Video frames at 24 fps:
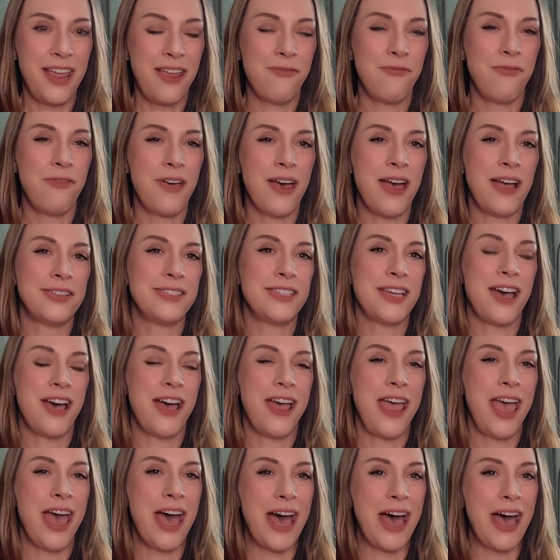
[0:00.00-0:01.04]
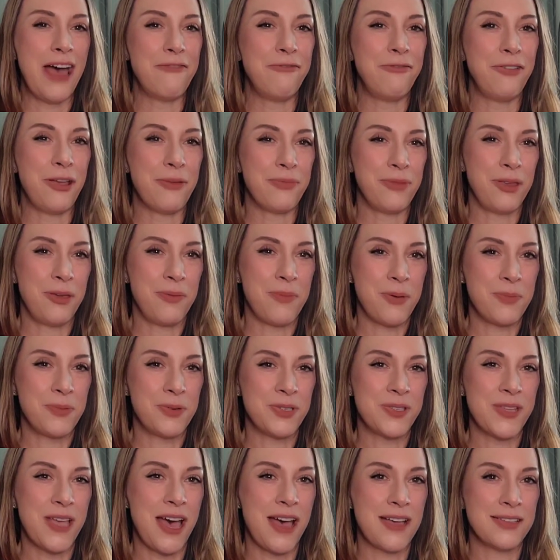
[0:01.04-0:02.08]
In fact, I had family
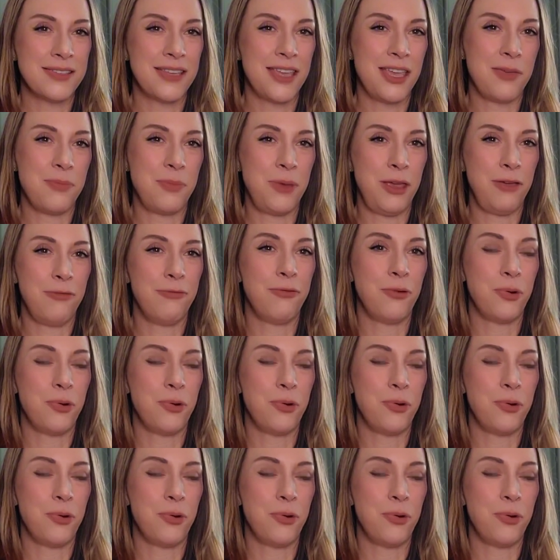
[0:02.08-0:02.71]
members asking me